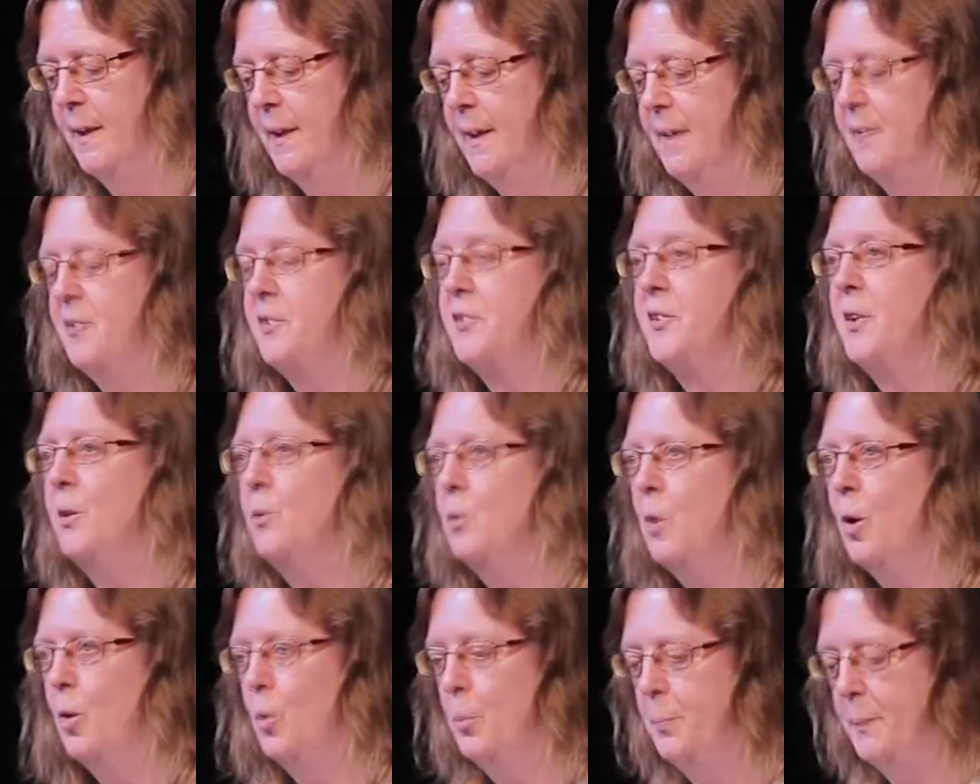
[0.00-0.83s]
is
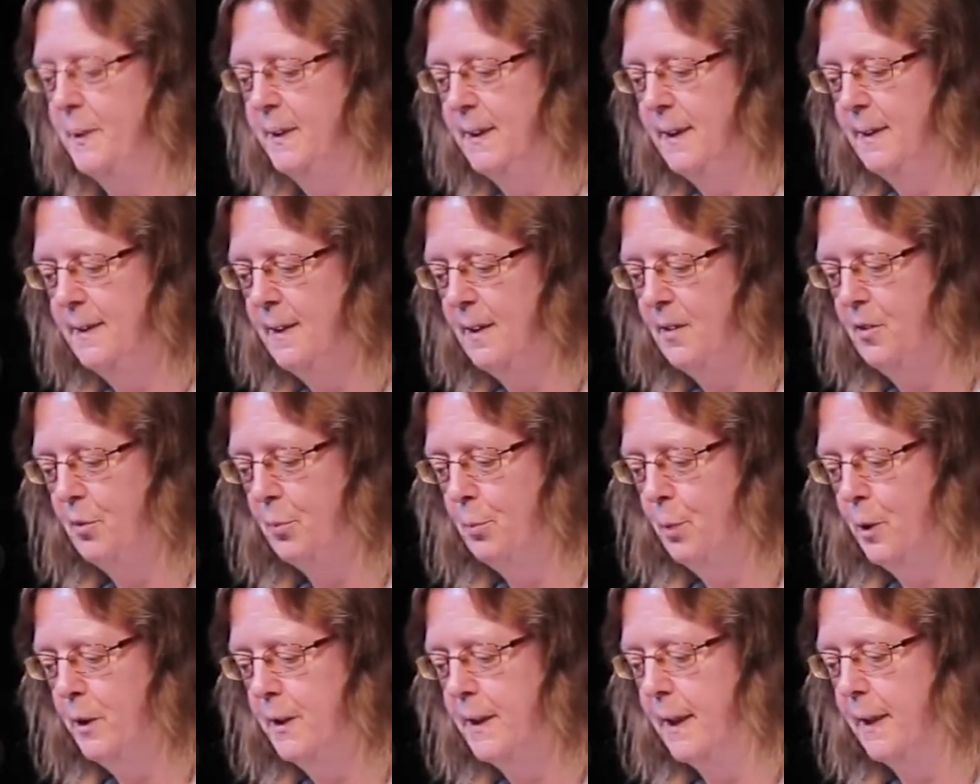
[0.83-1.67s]
so open in
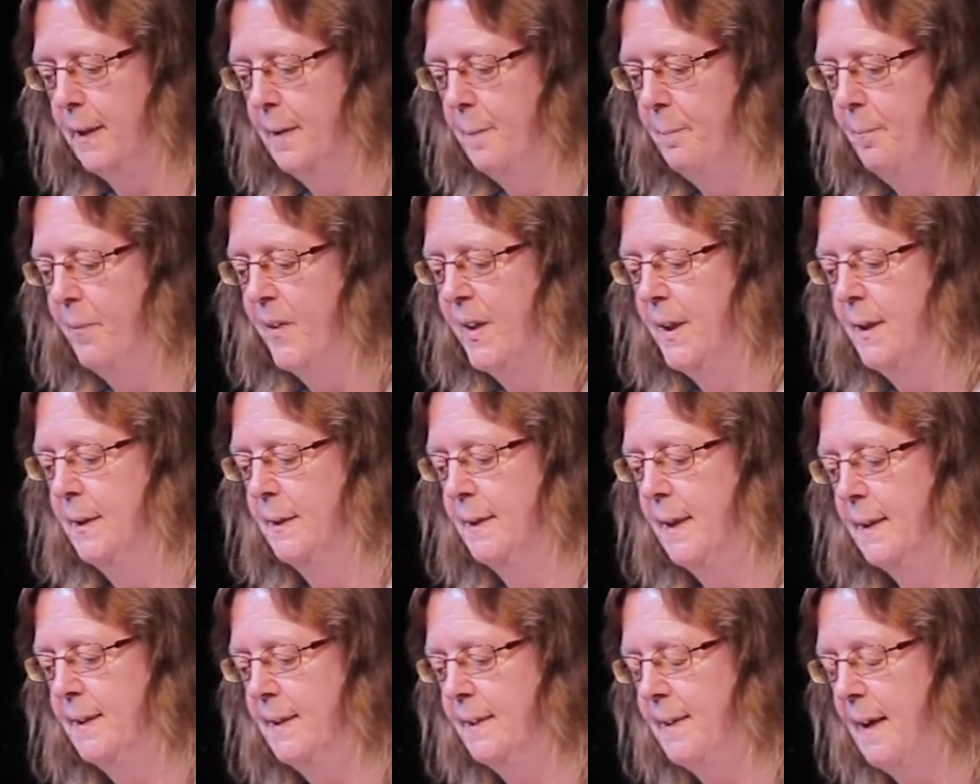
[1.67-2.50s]
its wording
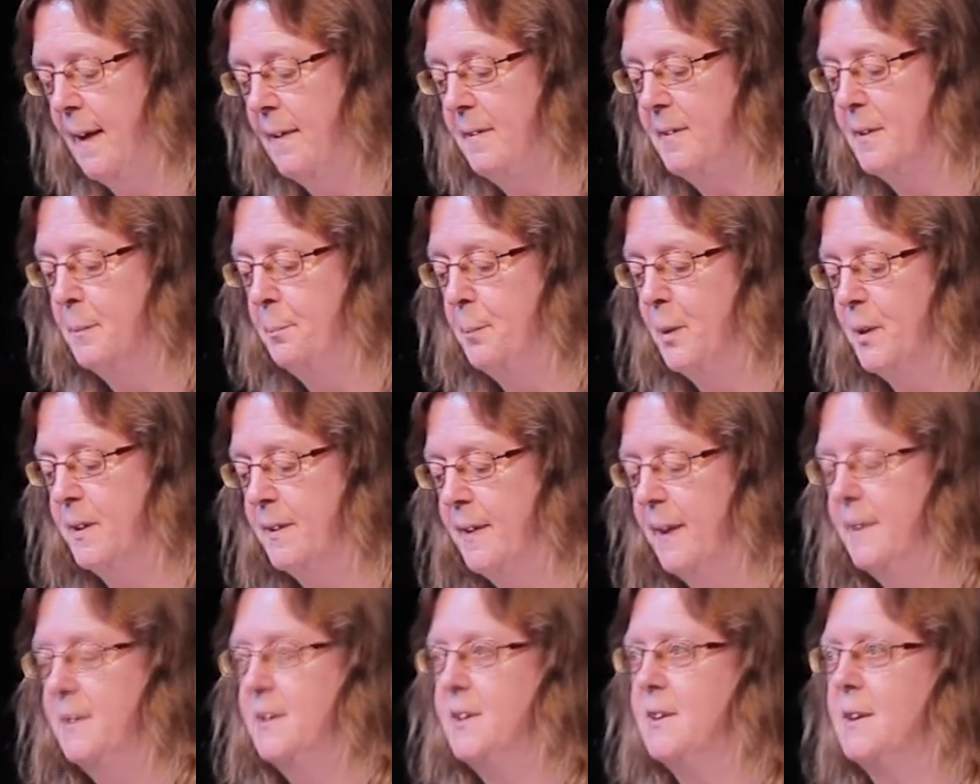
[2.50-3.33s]
that it has the
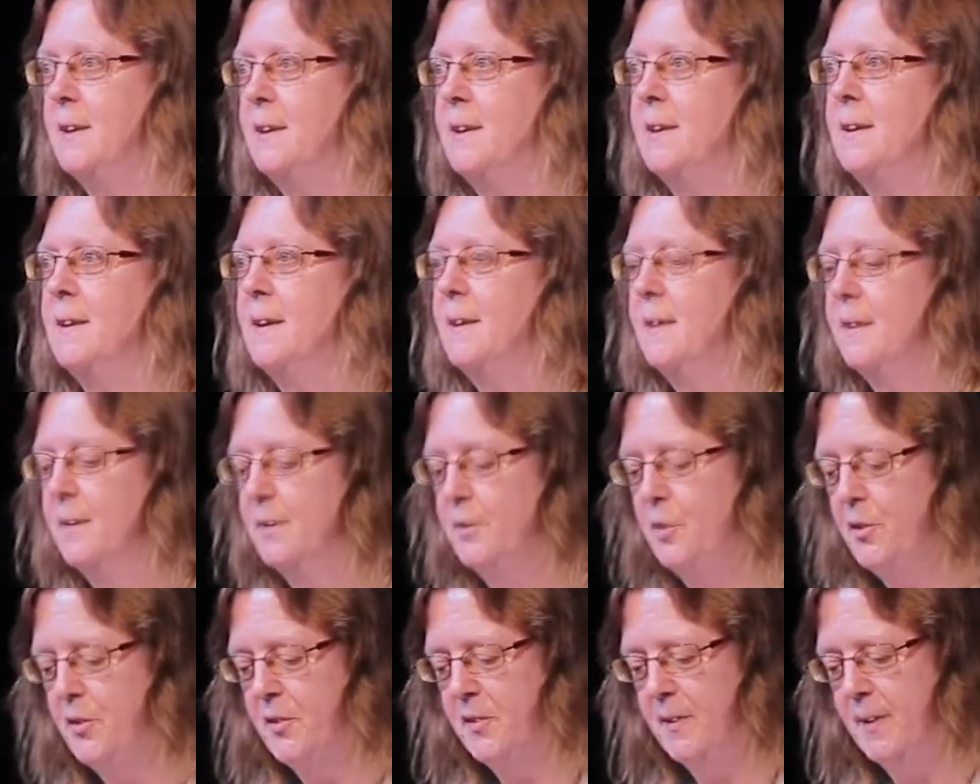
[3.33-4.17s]
potential
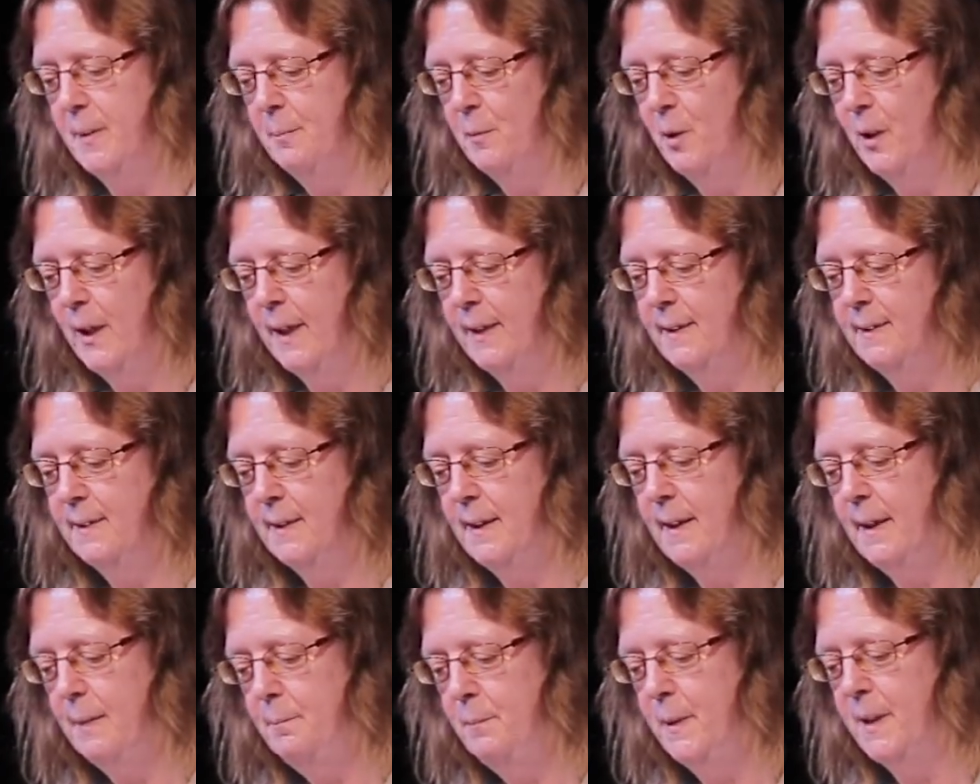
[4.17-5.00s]
to stimulate
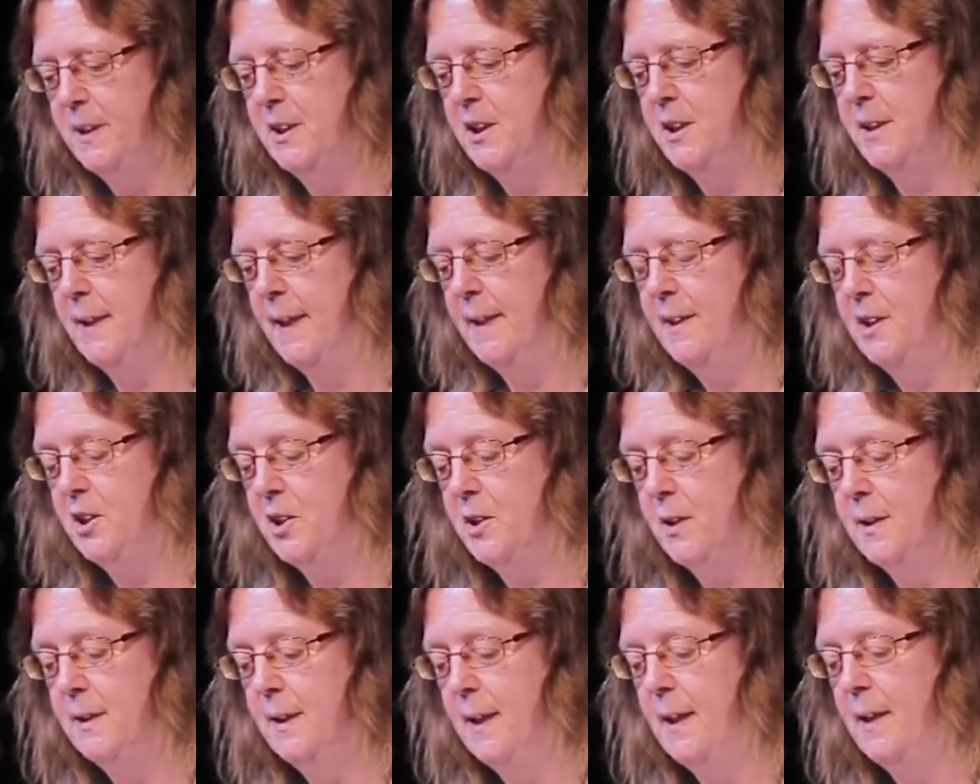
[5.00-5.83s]

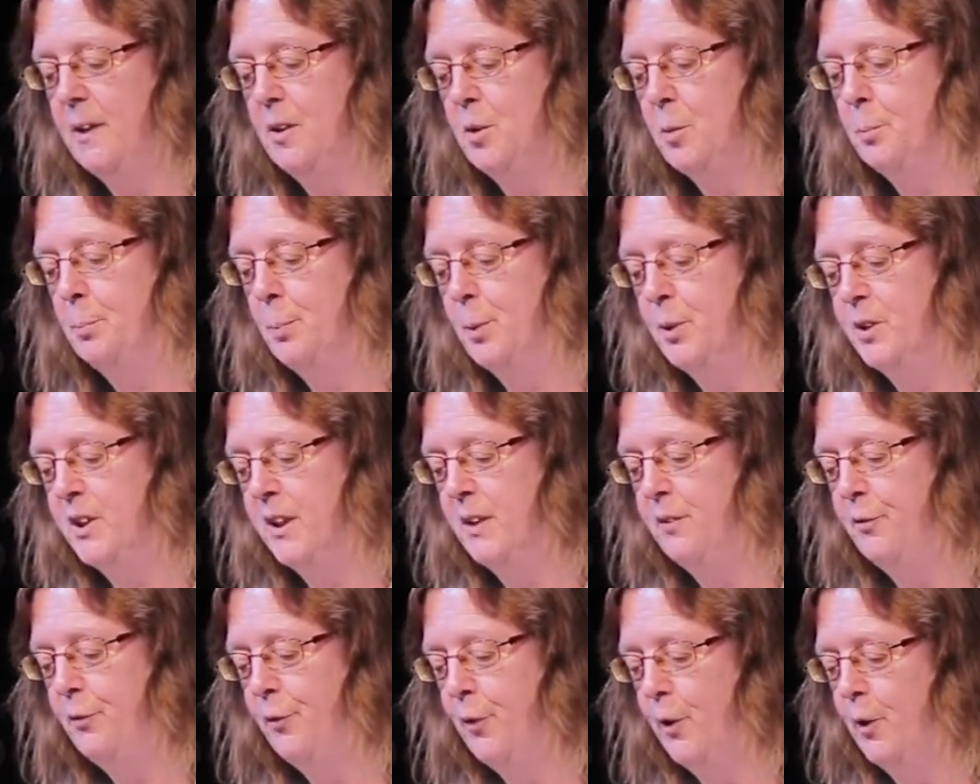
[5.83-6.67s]
imagination and to push
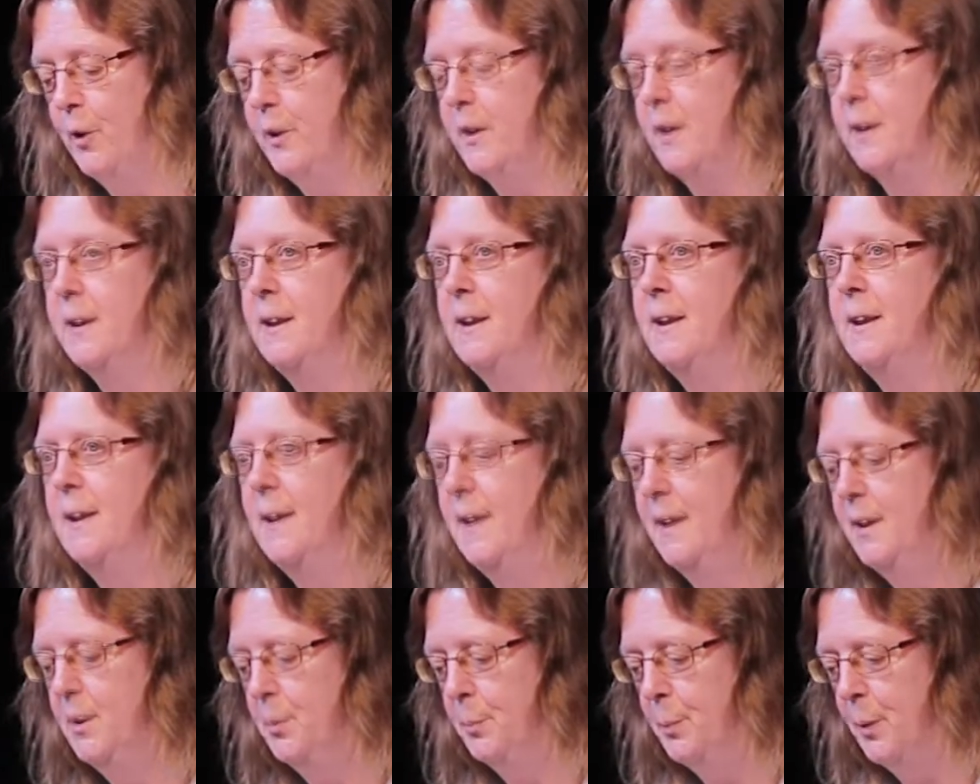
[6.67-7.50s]
it further
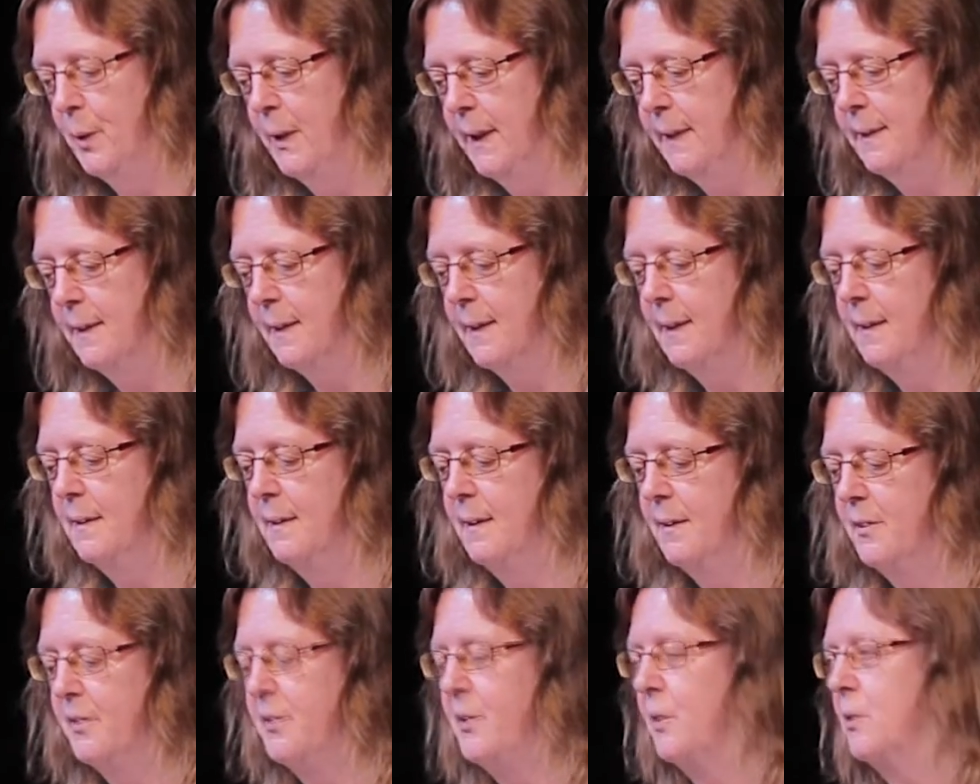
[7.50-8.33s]
into political,
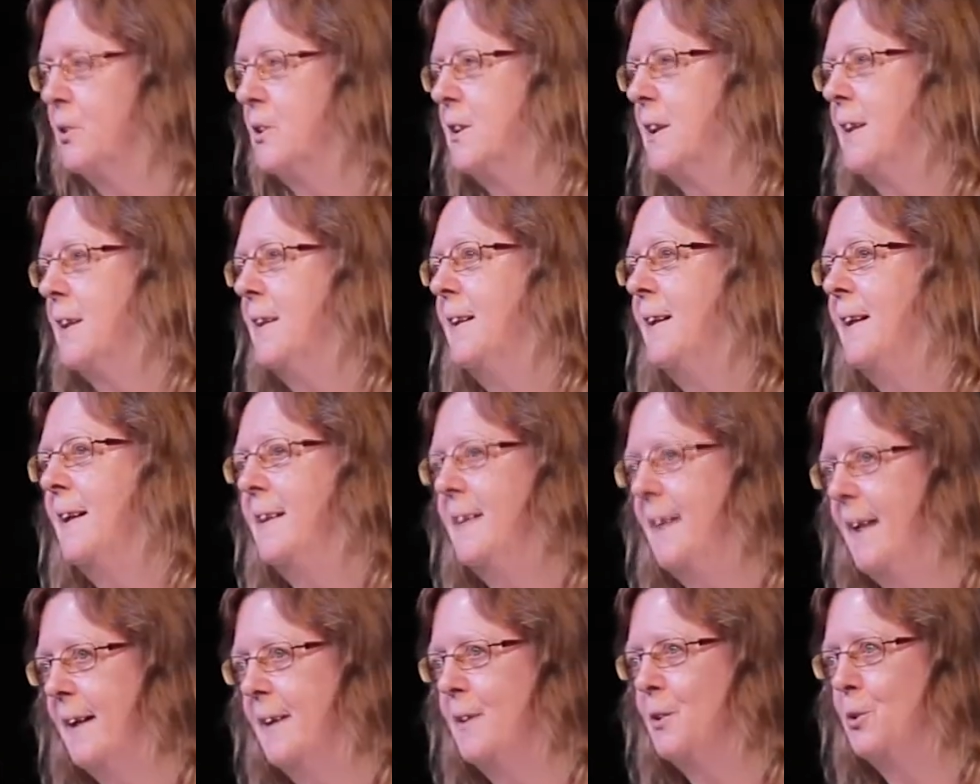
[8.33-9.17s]
social,
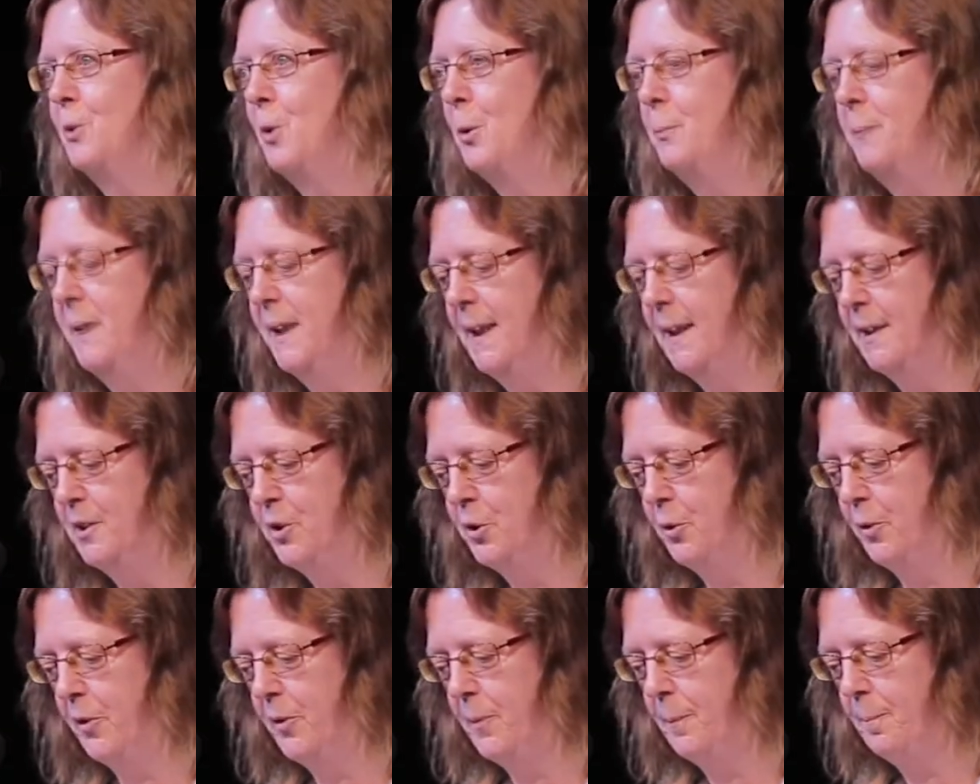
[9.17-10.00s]
and economic
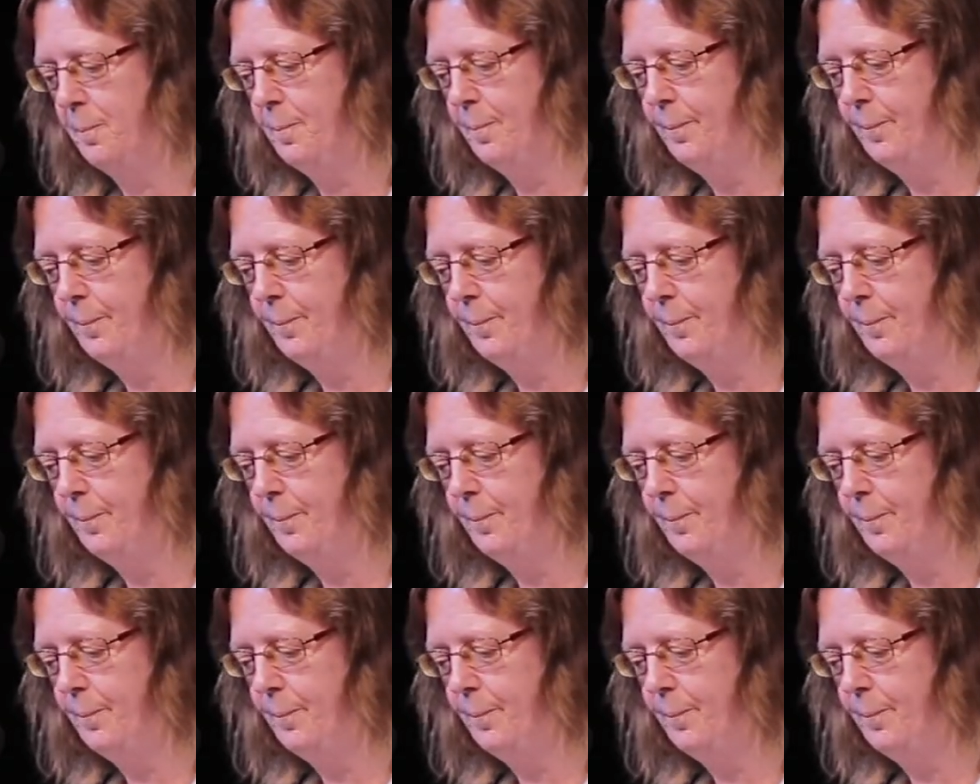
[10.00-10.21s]
issues.